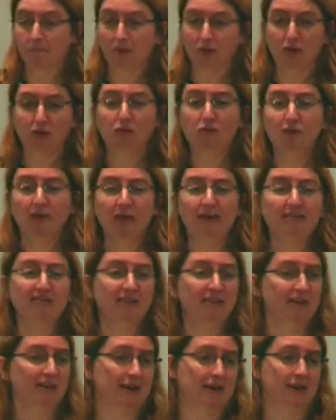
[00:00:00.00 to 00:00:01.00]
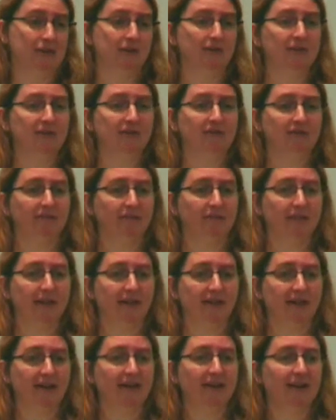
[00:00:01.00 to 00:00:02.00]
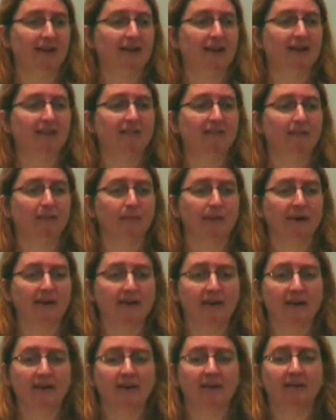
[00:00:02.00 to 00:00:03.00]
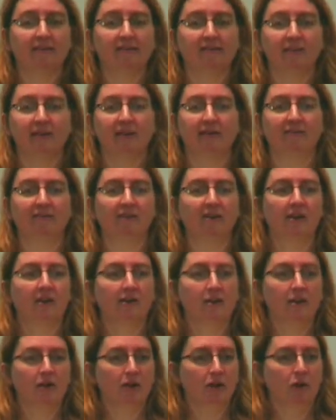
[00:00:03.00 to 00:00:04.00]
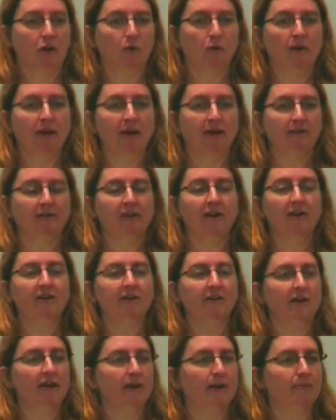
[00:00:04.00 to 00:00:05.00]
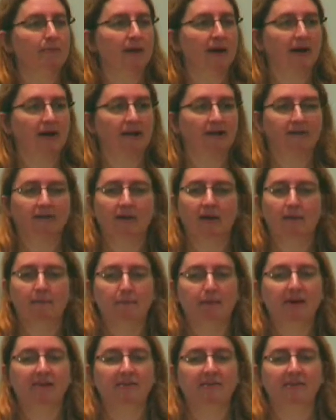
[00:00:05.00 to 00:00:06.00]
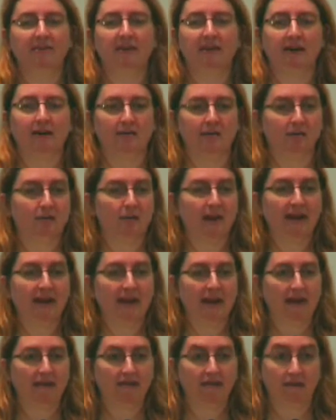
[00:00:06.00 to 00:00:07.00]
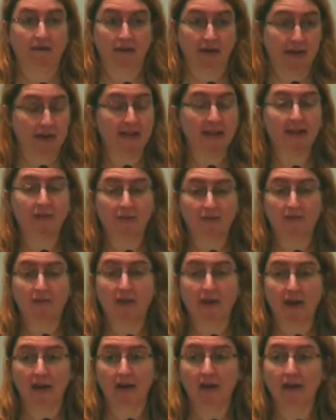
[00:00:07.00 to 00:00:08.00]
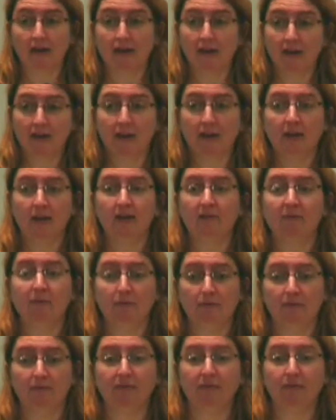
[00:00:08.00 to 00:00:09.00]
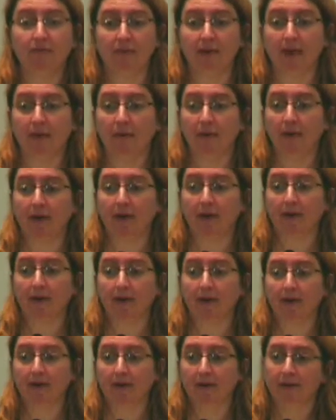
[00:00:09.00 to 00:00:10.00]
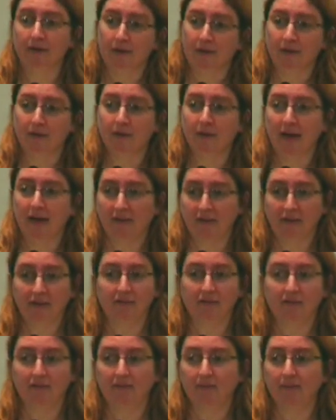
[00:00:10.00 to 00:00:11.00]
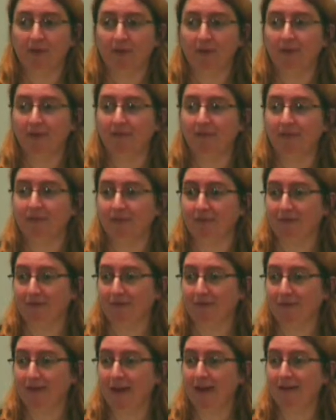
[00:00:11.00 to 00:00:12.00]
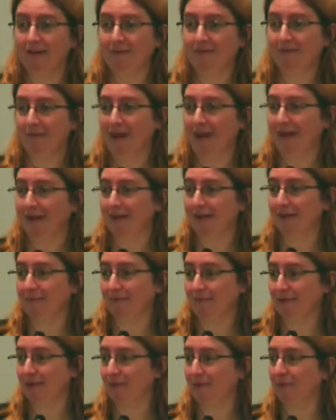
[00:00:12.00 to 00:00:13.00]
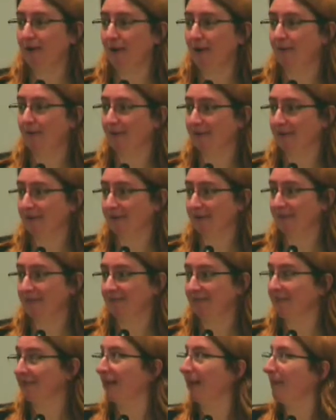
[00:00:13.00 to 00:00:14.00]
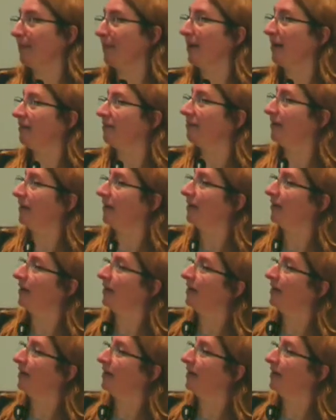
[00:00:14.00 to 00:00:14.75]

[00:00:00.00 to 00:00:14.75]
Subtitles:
You can say, I don't need to share my data. I can't share my data. It's unanonymized patient data, so I can't share it. And that's fine if it reviews that way. I think you should be careful if you do that and back it up pretty well because I've seen that backfire.